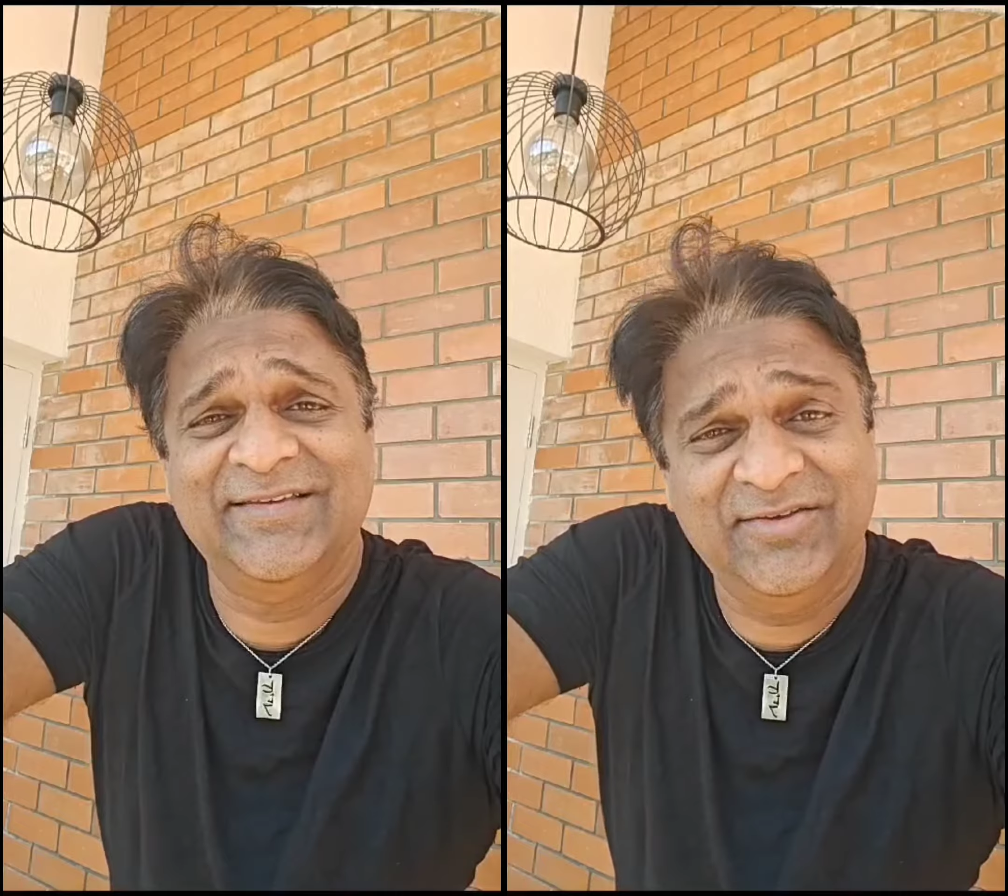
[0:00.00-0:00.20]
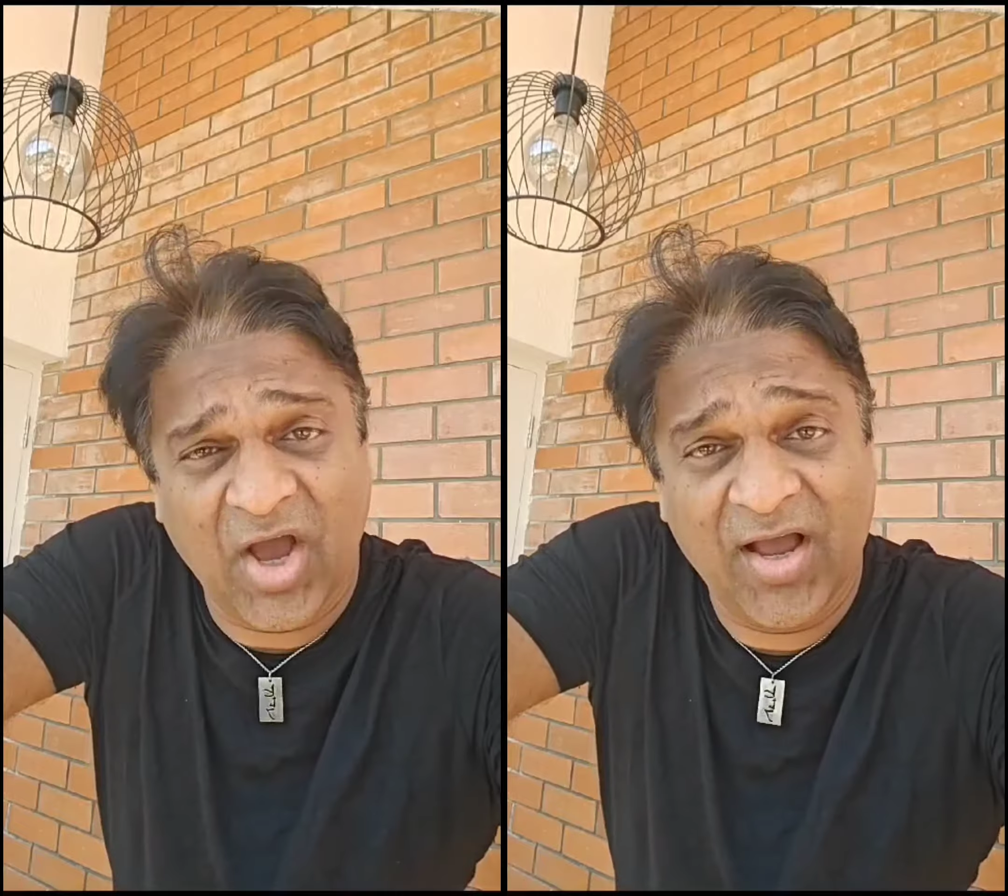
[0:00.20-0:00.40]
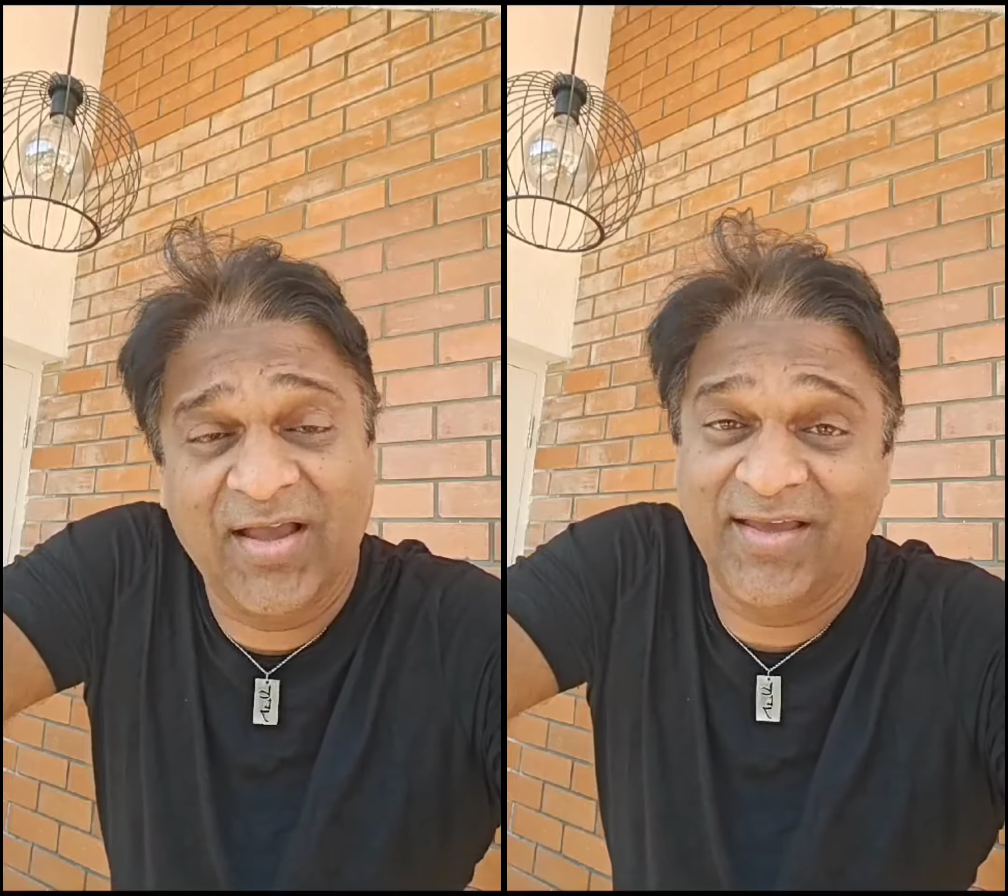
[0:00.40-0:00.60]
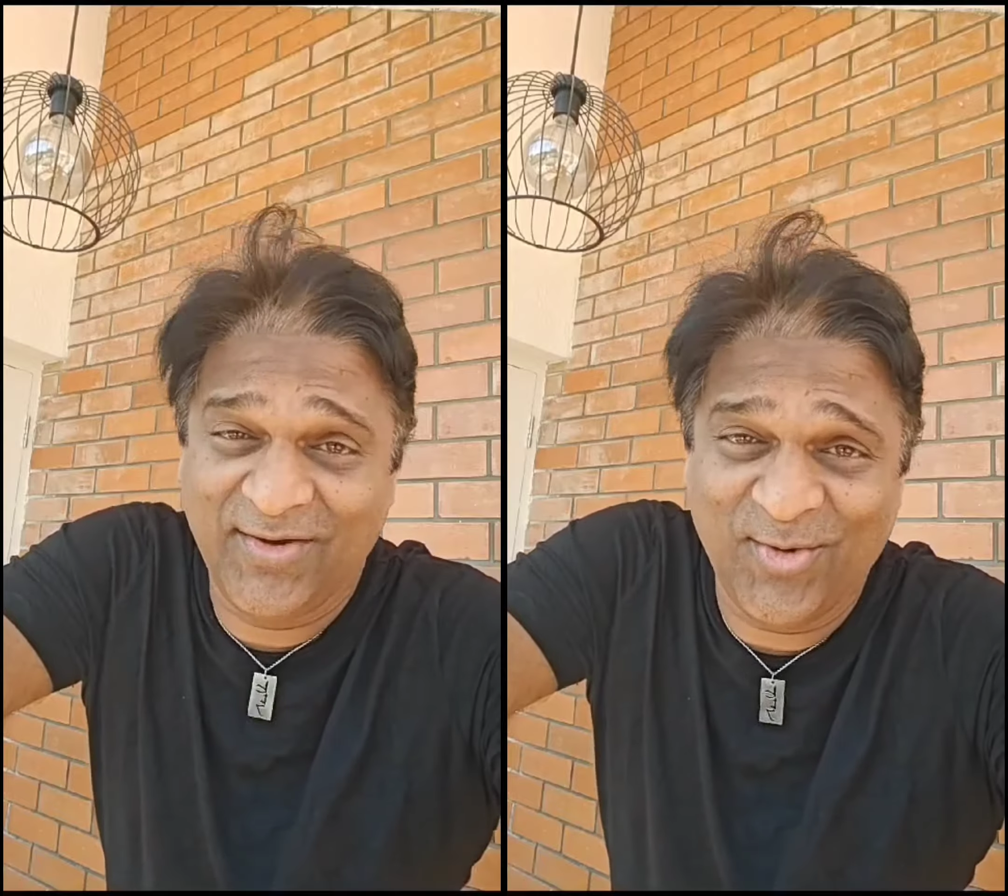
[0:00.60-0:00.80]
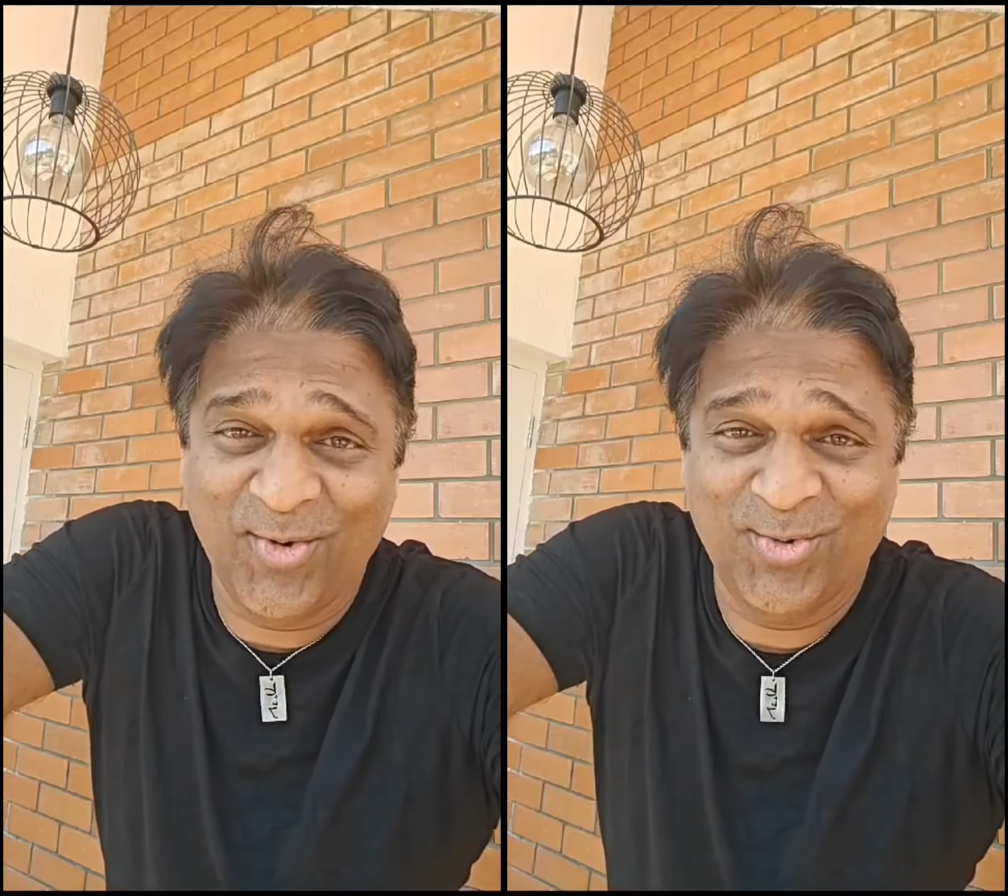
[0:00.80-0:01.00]
young
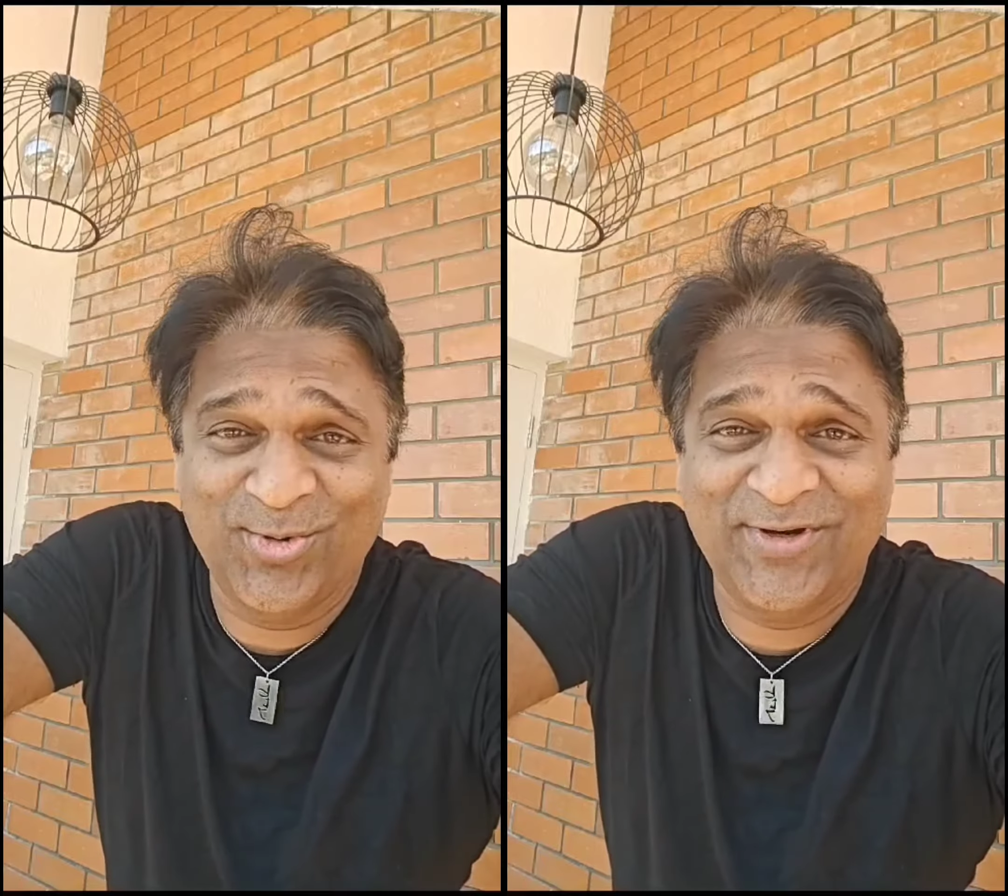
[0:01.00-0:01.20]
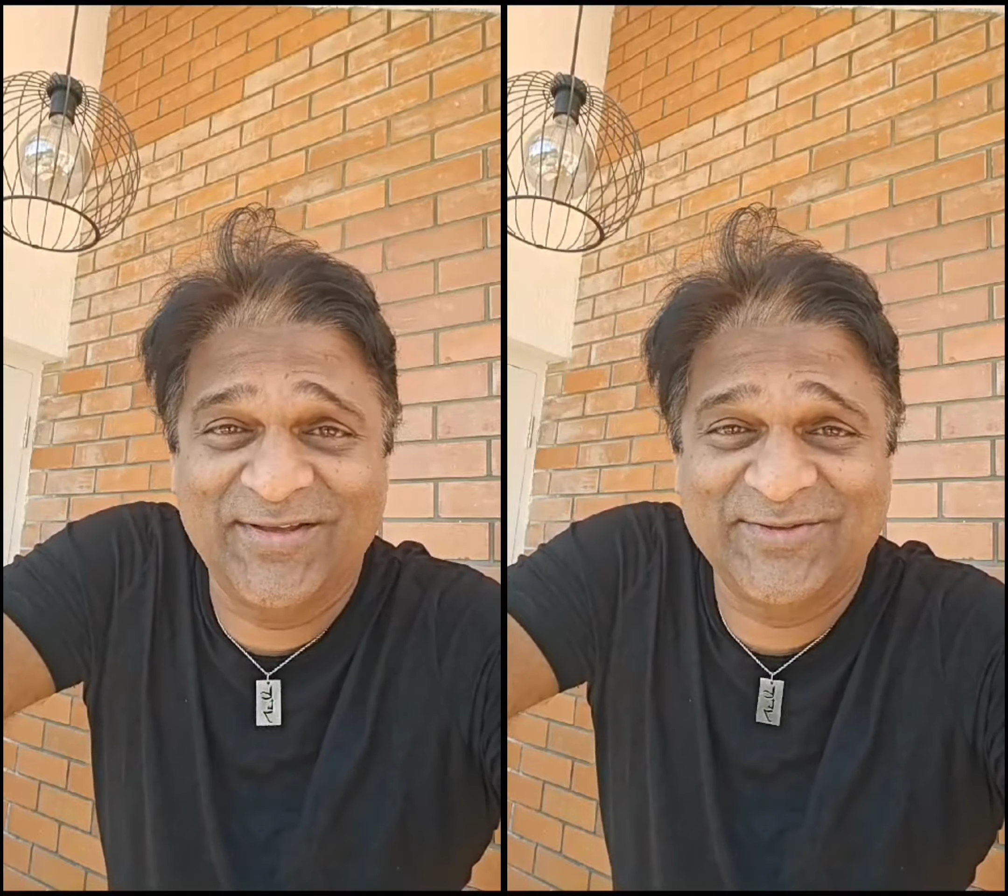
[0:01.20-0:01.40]
and old.